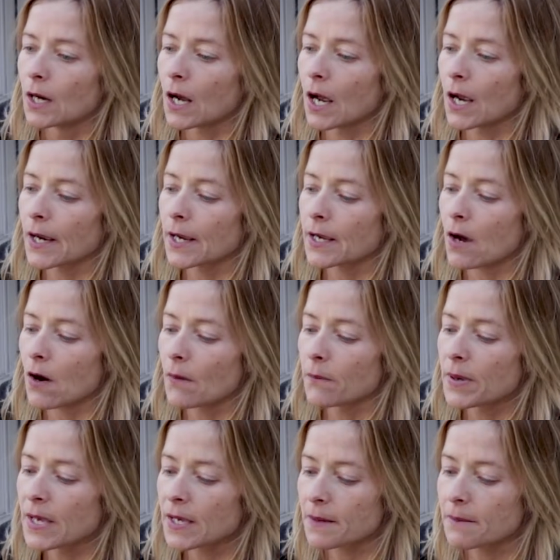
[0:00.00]
I
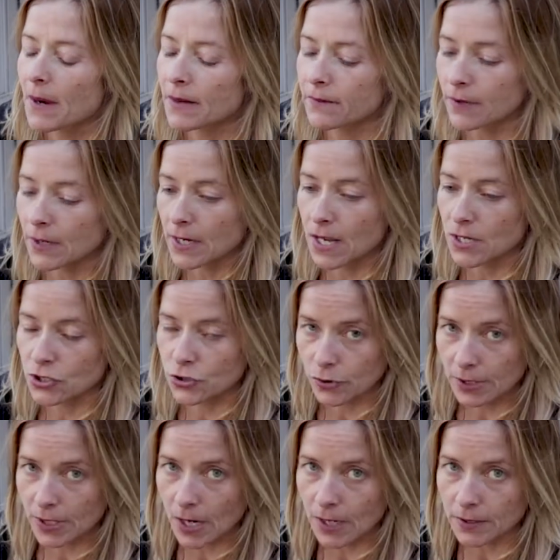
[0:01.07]
pick my front
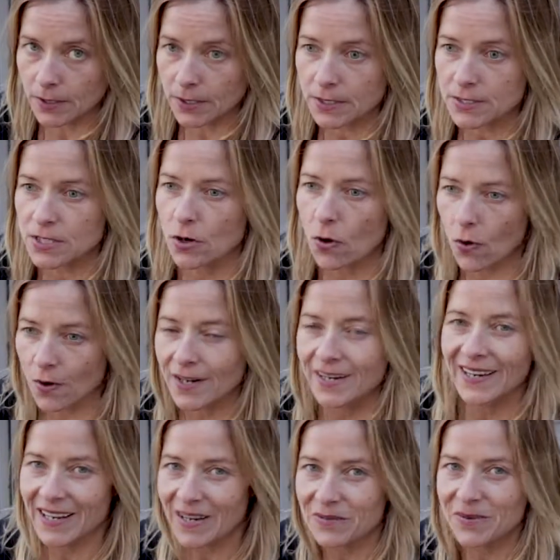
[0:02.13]
entry color to
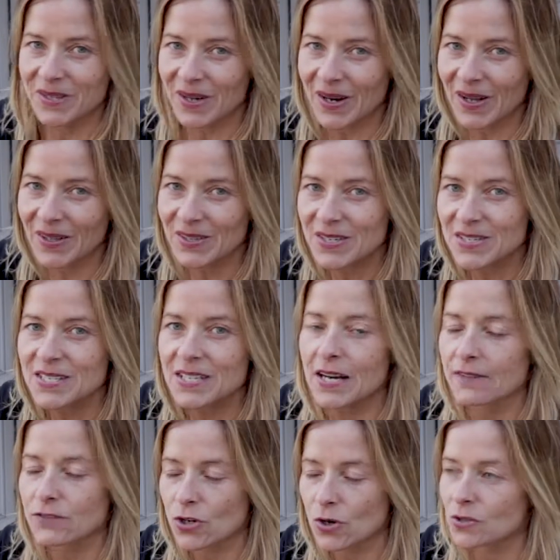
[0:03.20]
coordinate with the colors that
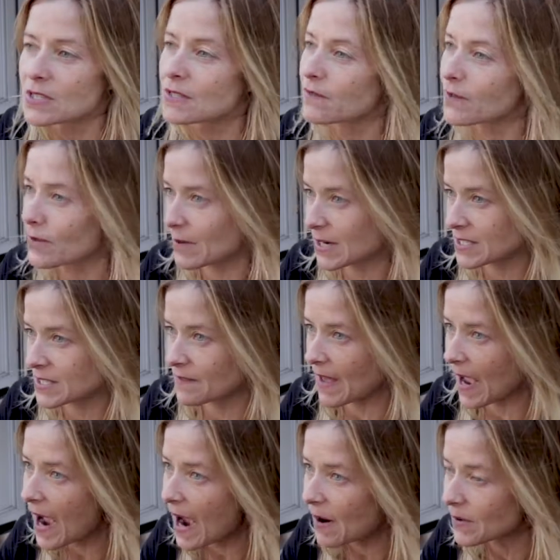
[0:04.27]
I've chosen for the rest of the
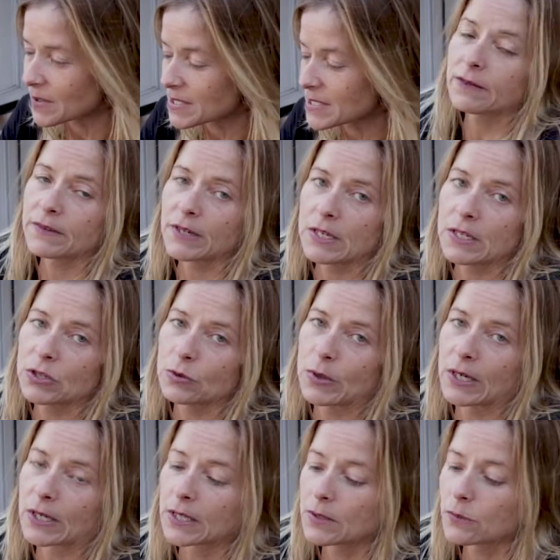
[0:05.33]
house. Living in New
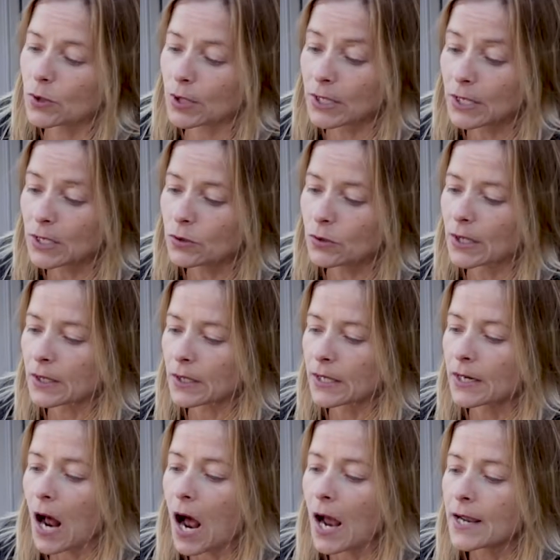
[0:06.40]
England, working in New
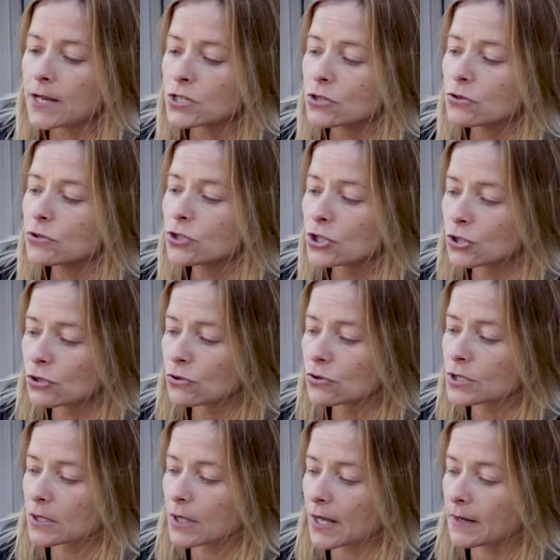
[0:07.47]
England, I do
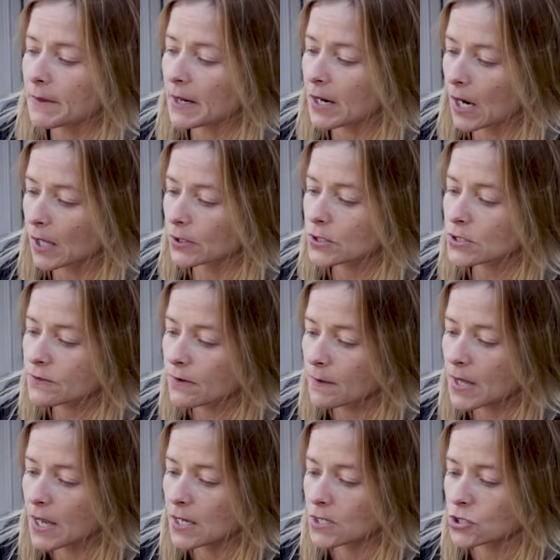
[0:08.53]
choose a lot of my colors from
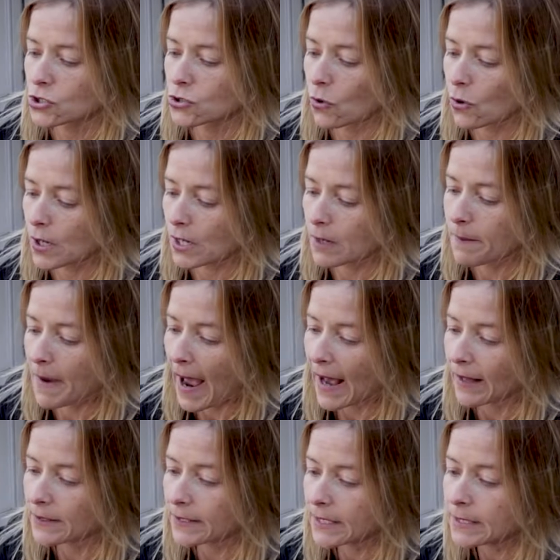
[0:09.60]
the historic
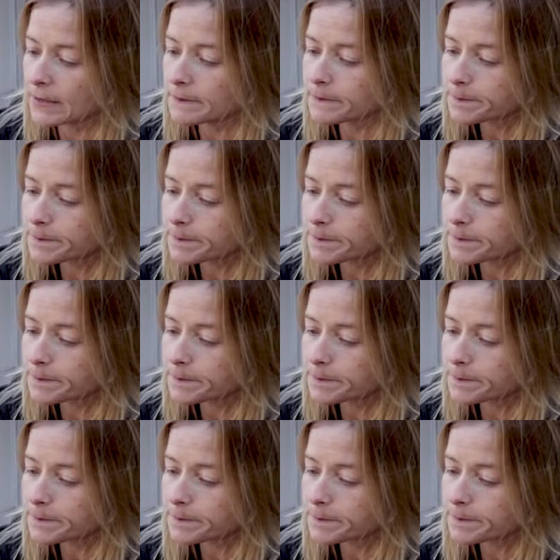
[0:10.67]
palette.